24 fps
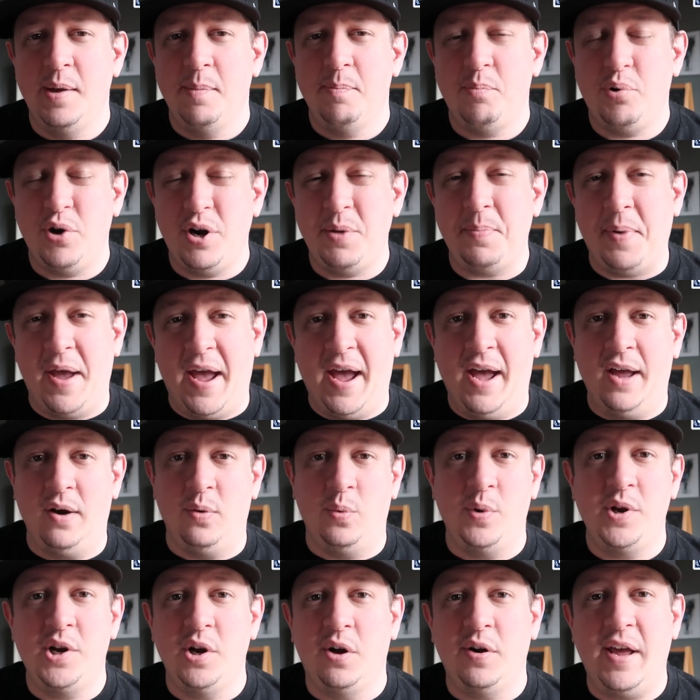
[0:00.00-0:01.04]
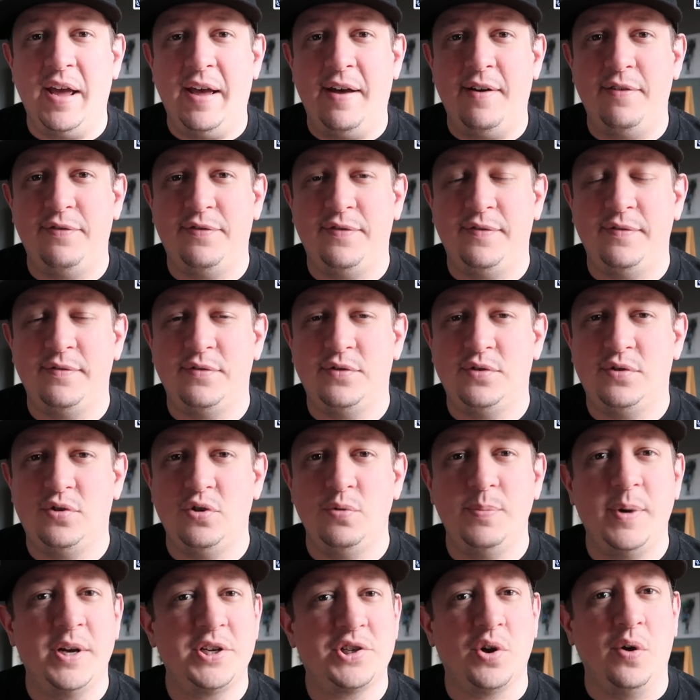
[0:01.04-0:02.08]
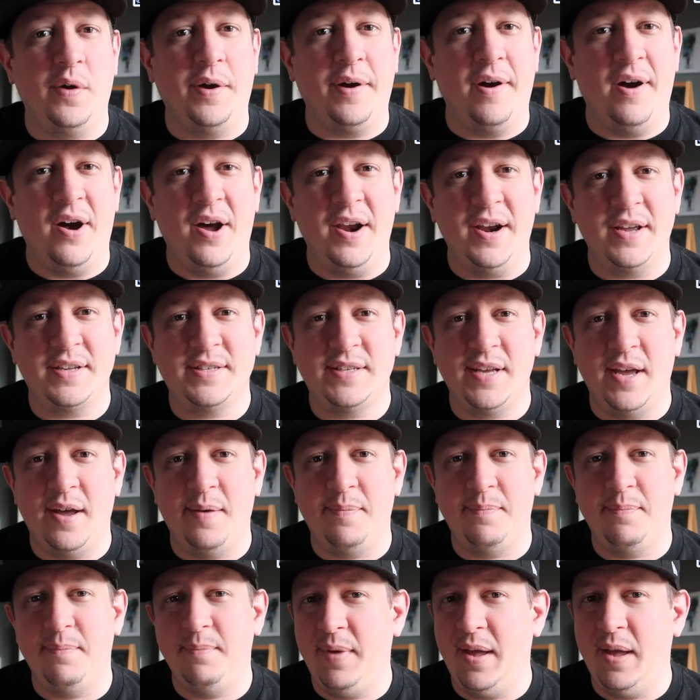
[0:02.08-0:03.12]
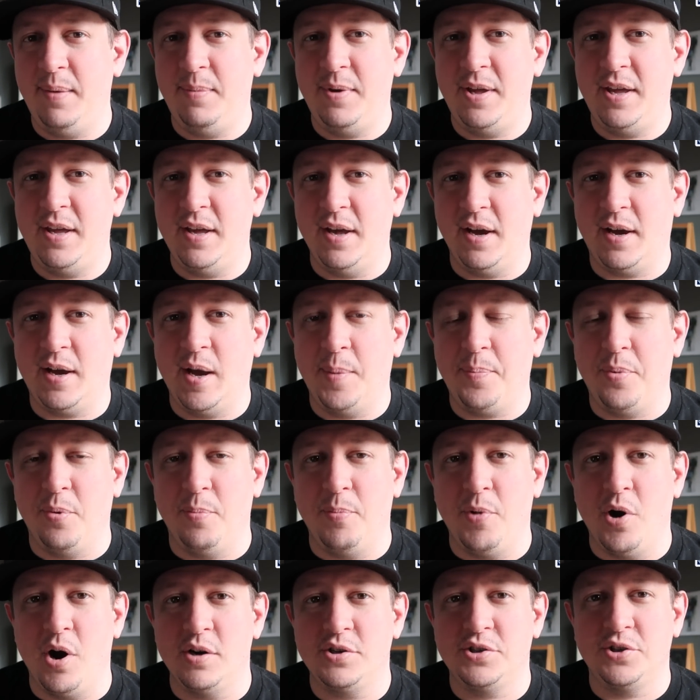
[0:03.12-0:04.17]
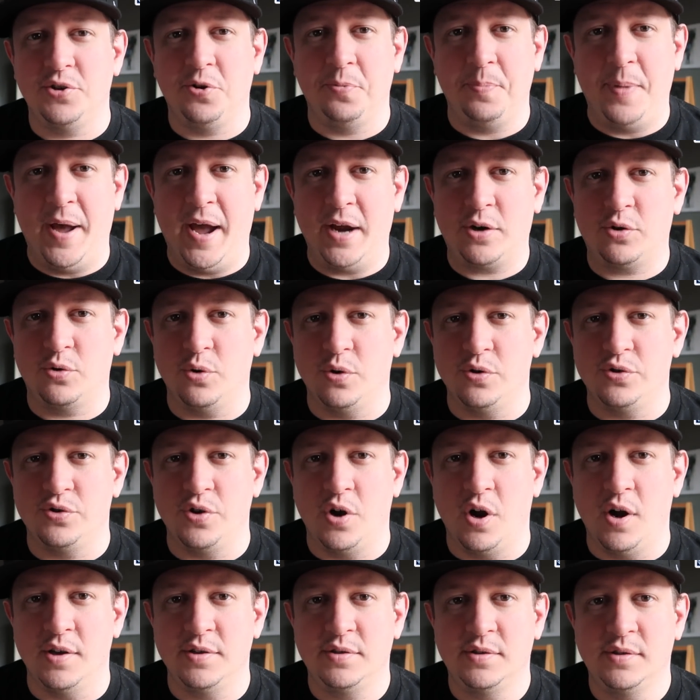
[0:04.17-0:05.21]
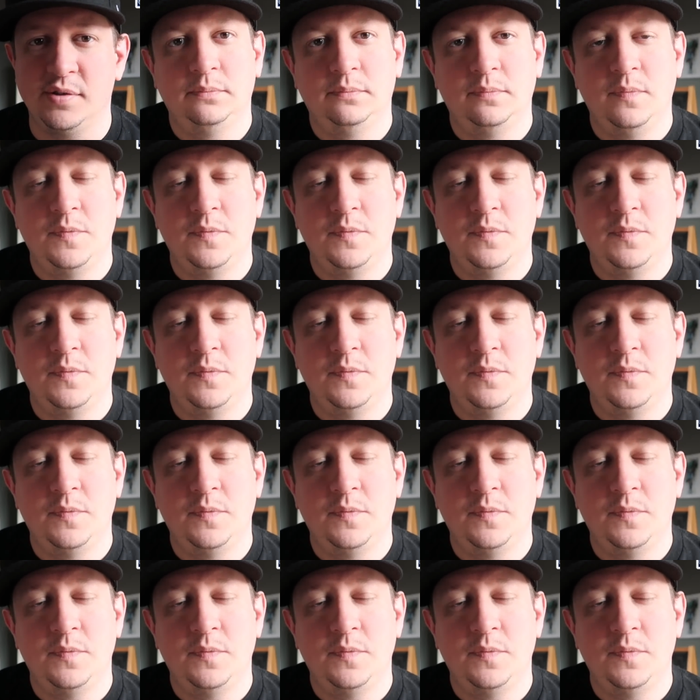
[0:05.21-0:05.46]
pretty bad. We don't have too much going on except maybe a couple marginal backdoor draws.